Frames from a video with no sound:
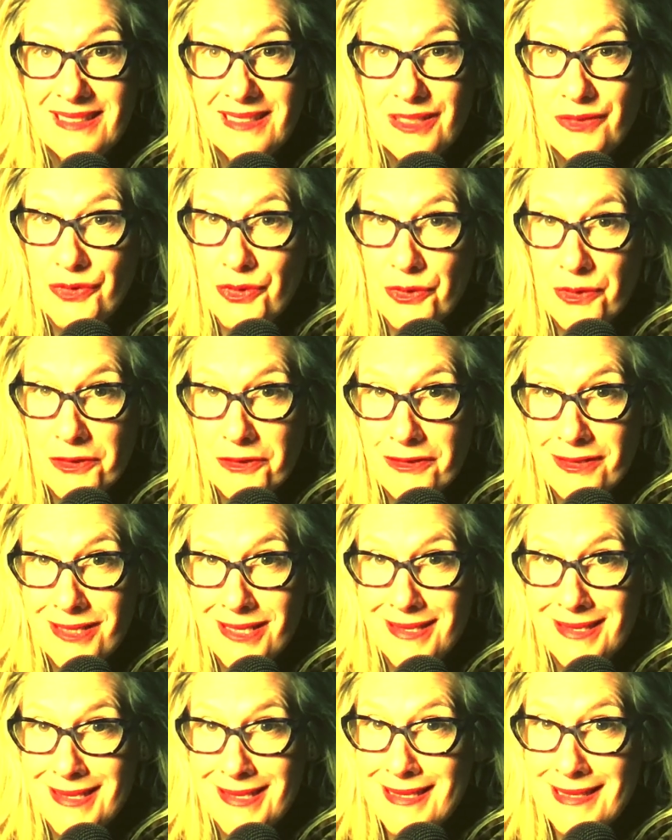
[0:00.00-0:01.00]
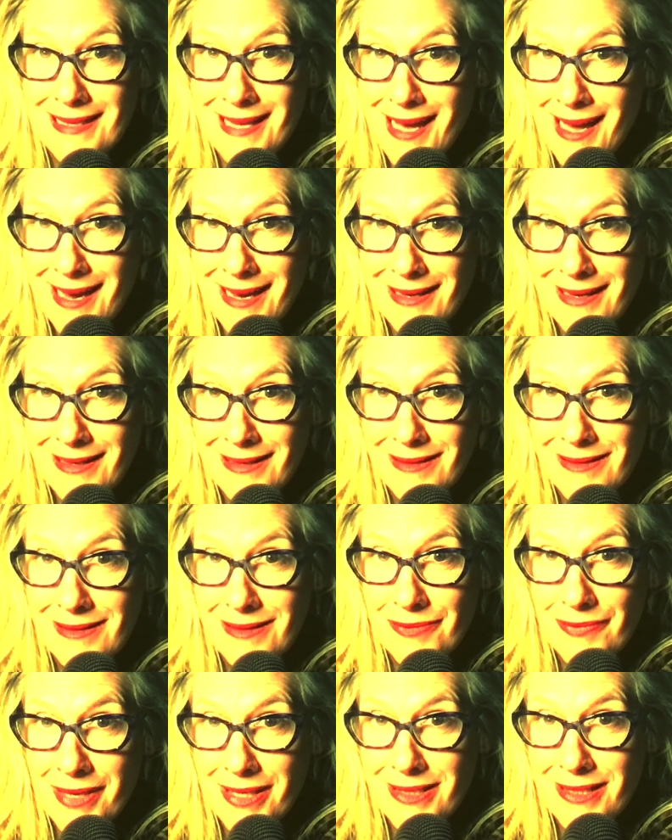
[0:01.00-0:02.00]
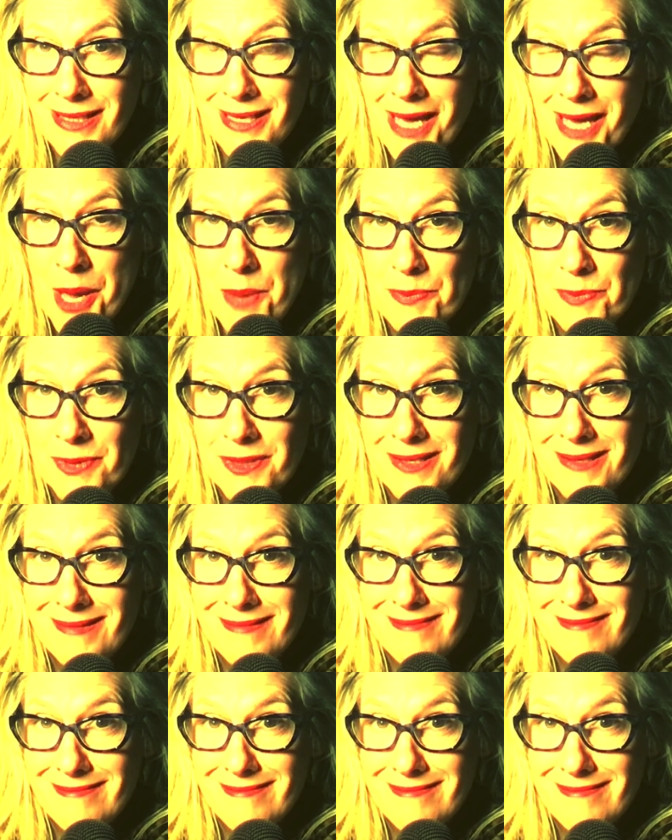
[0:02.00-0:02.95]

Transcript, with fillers: If you're interested, slide into my DMs.